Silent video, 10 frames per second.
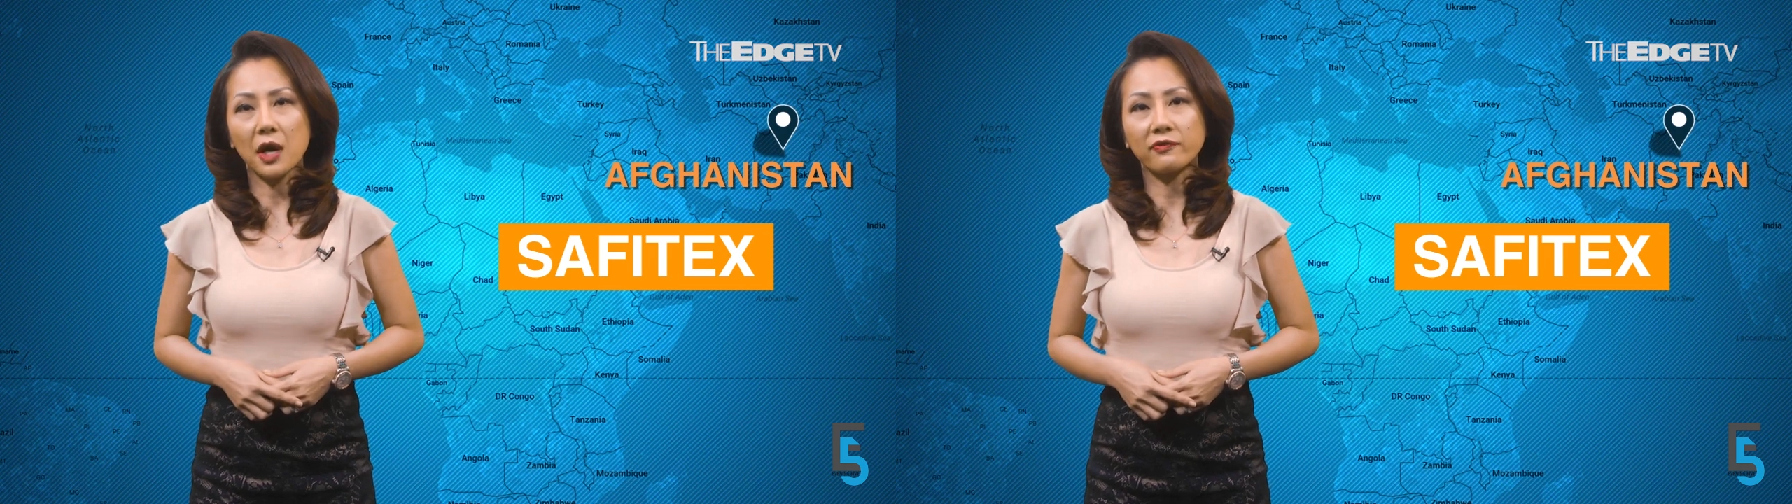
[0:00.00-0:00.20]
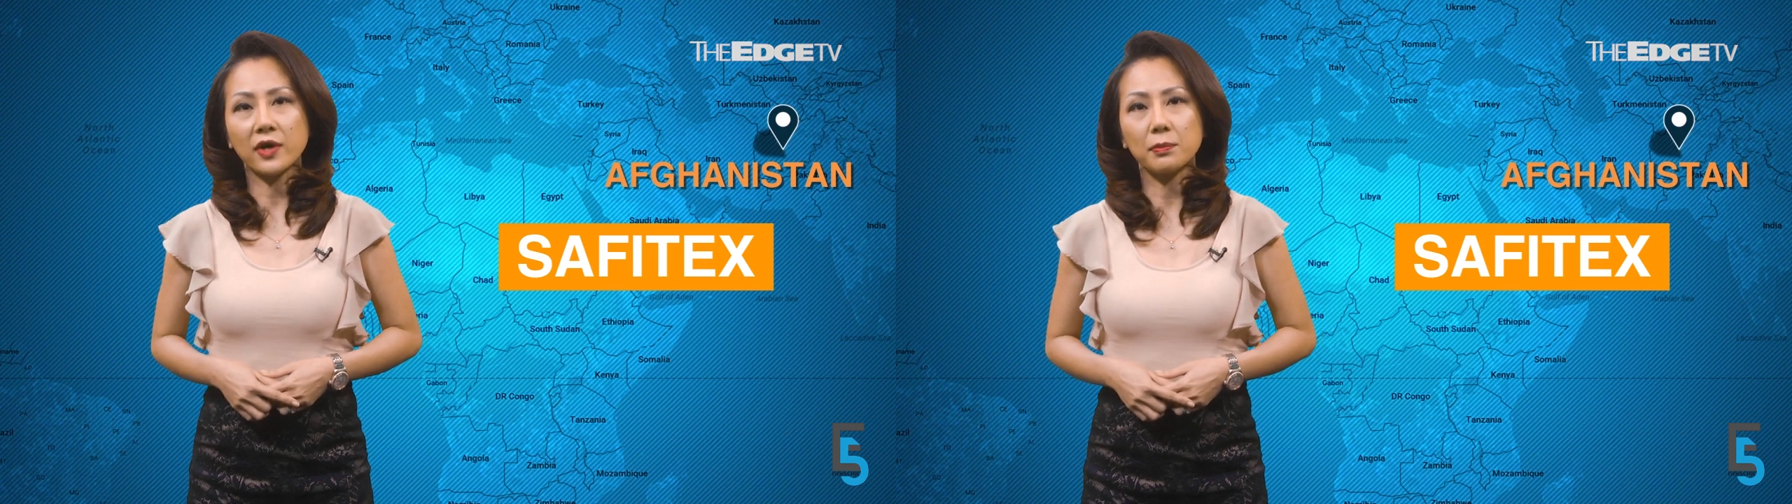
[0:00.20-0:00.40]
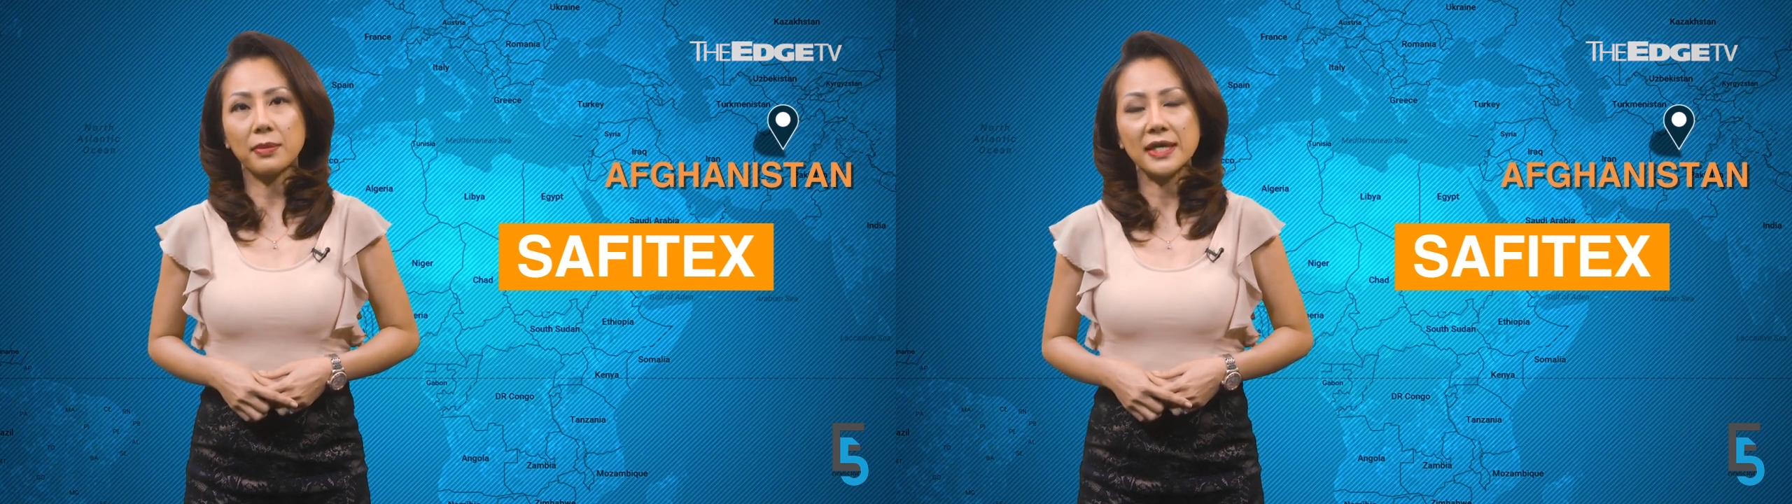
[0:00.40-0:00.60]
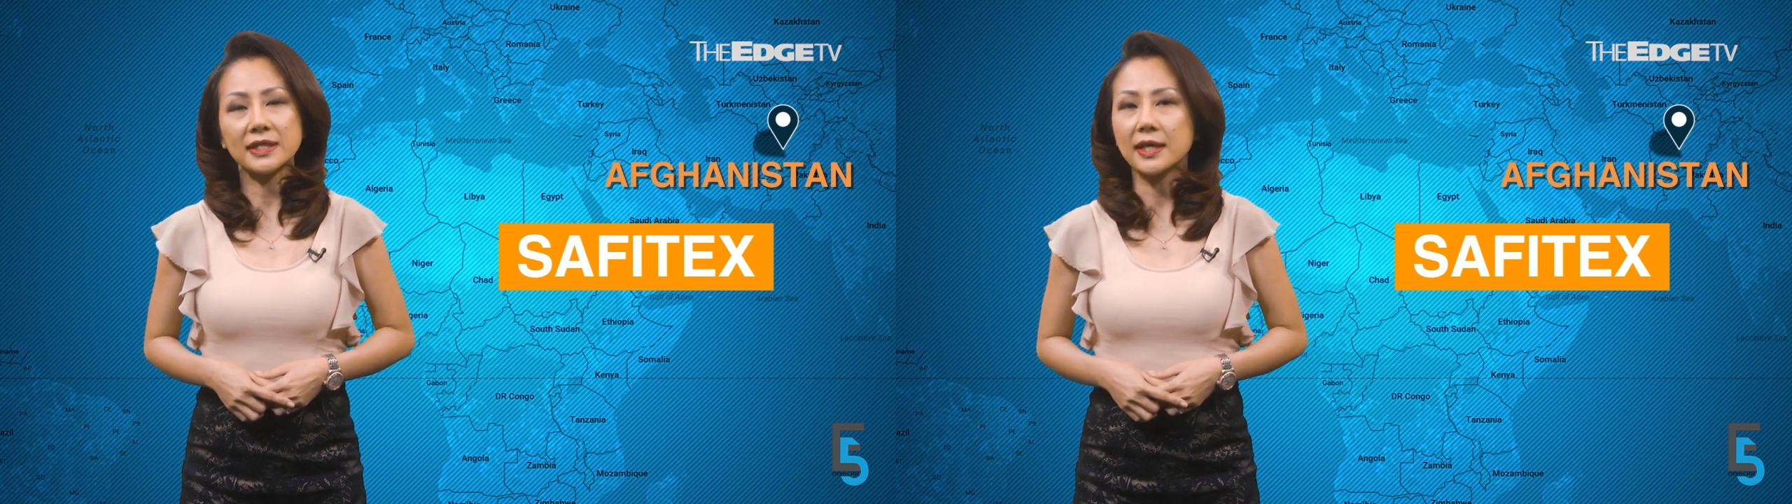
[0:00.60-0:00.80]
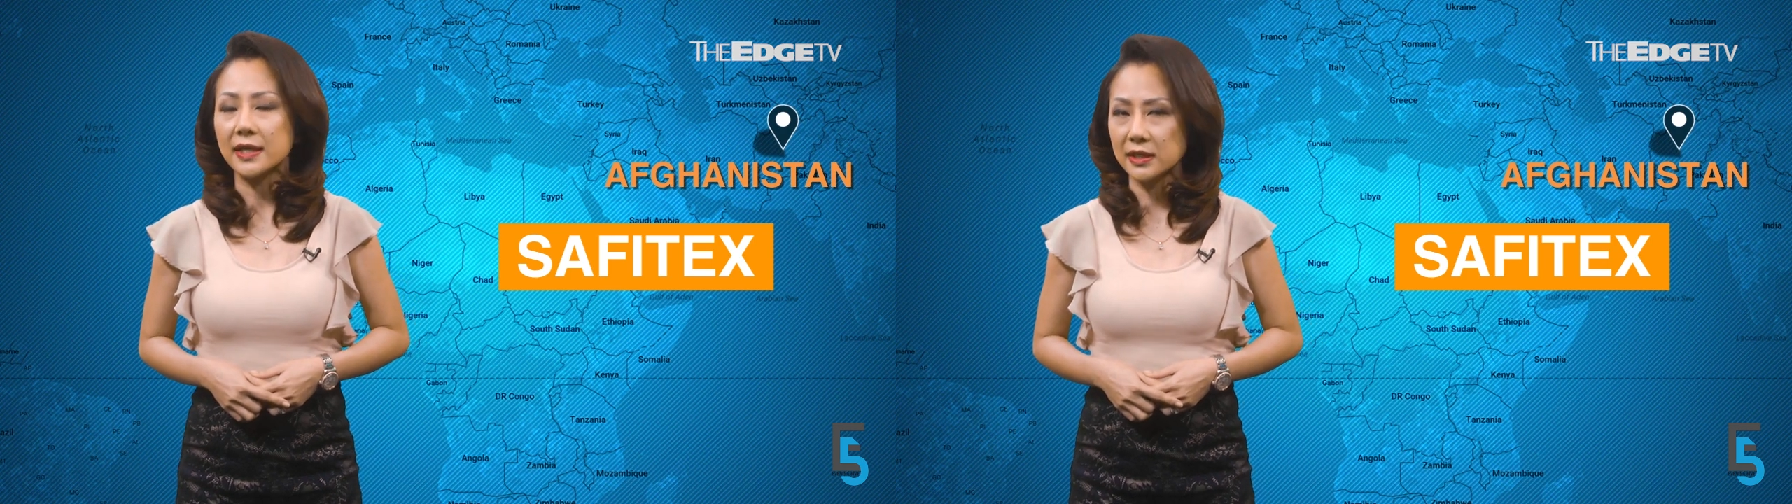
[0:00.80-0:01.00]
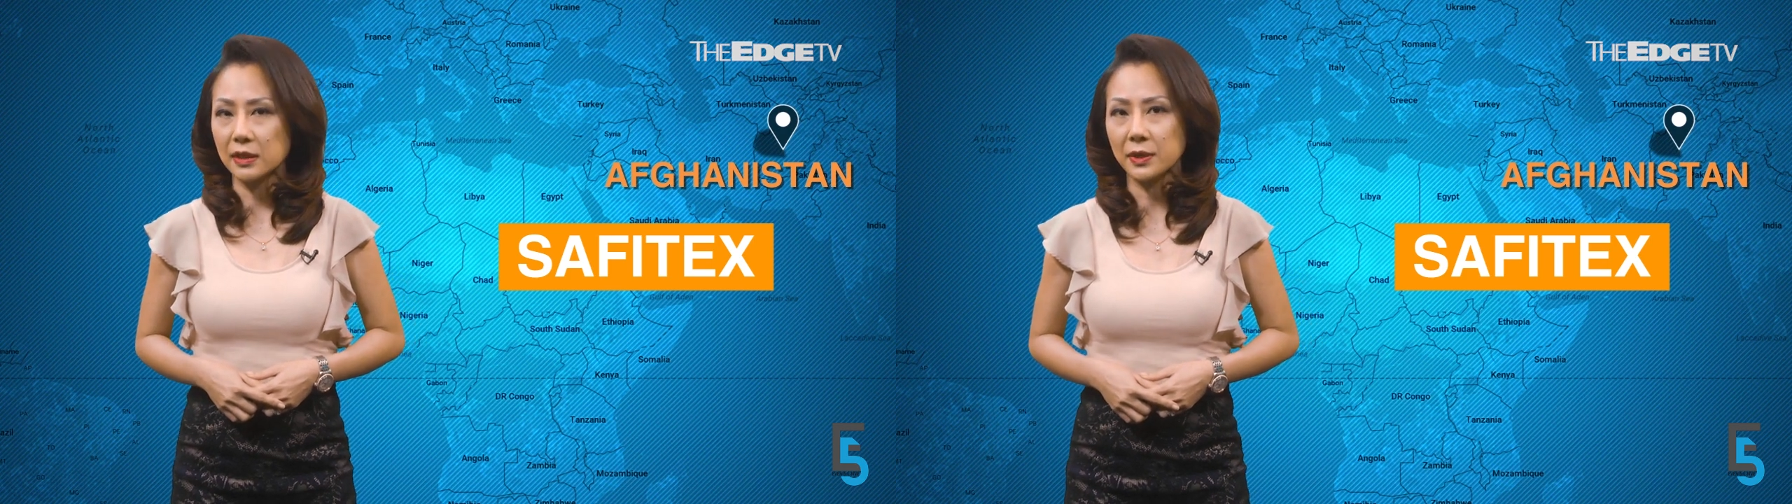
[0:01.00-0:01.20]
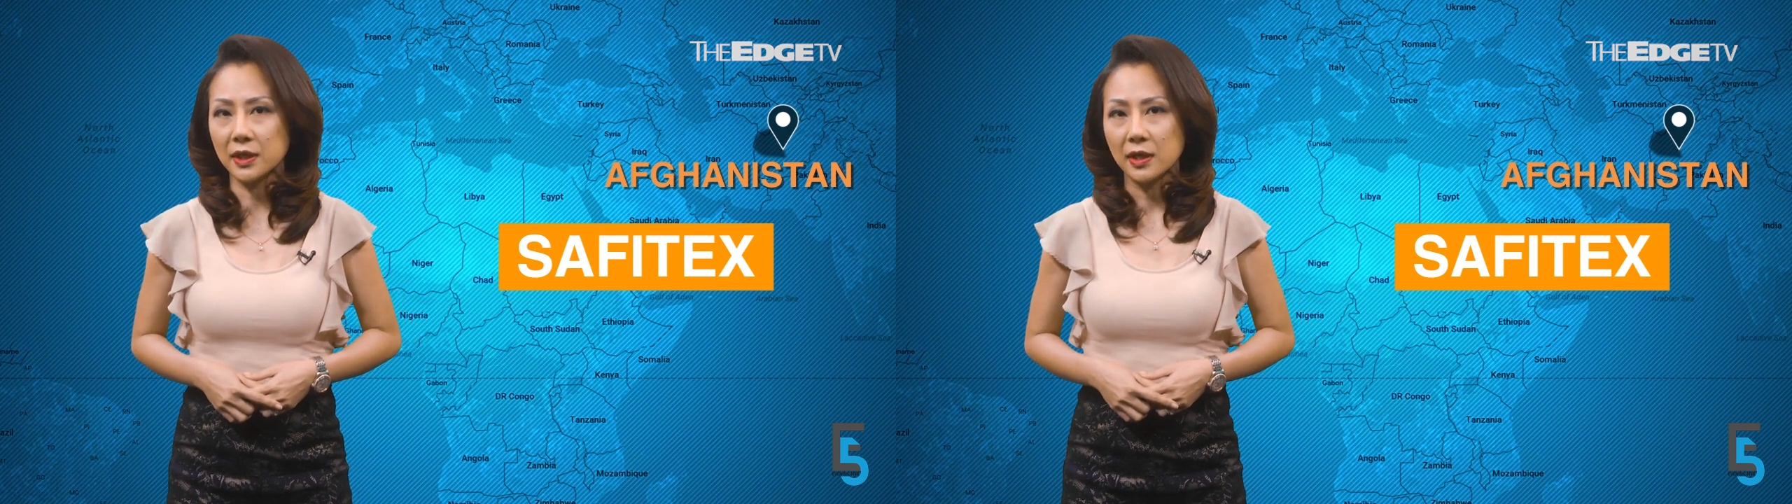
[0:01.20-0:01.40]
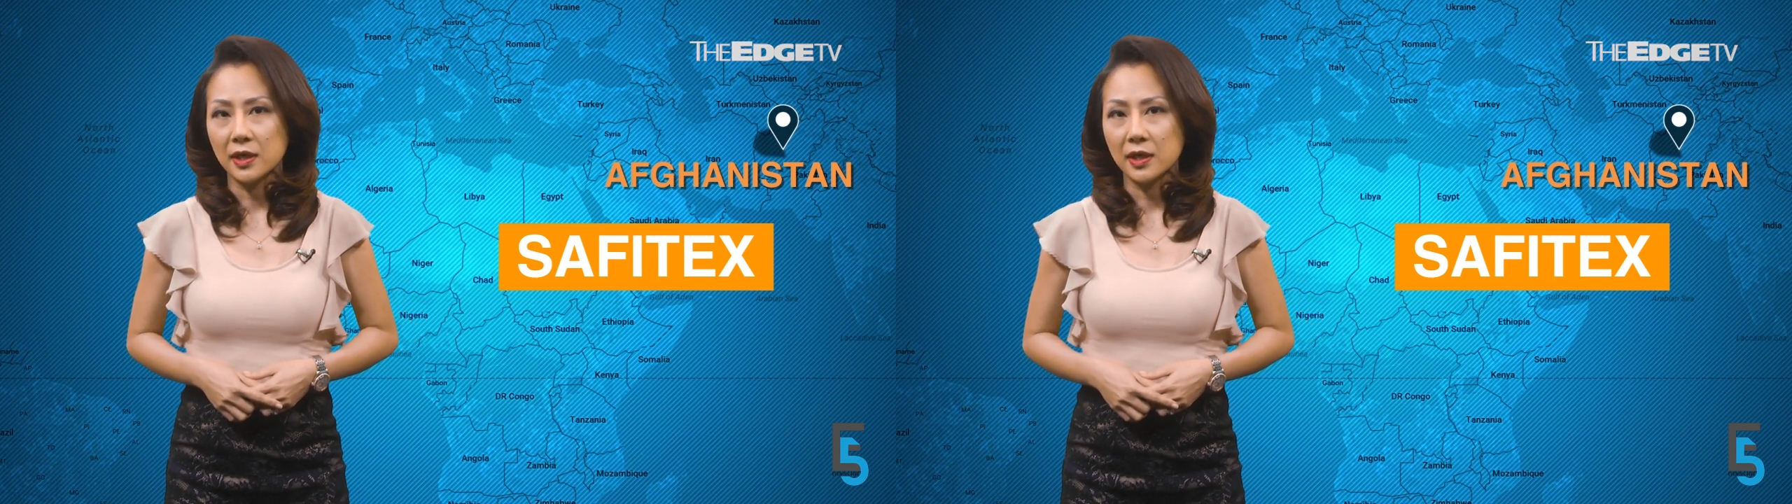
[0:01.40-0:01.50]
Afghan-based customer.